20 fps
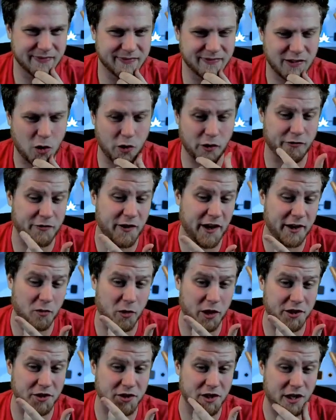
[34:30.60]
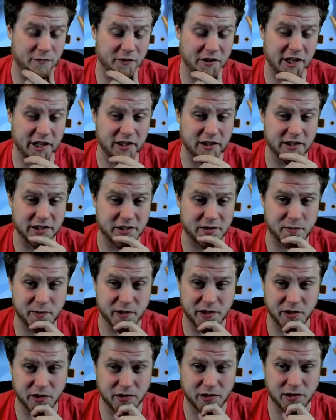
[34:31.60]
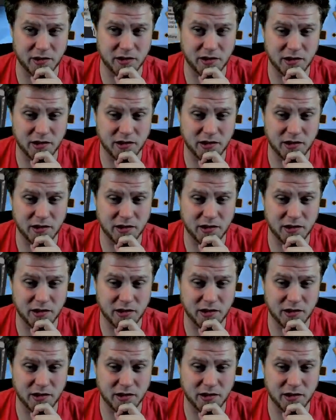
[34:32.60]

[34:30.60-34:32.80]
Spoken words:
Or find a 1-drop for Deadly Dispute.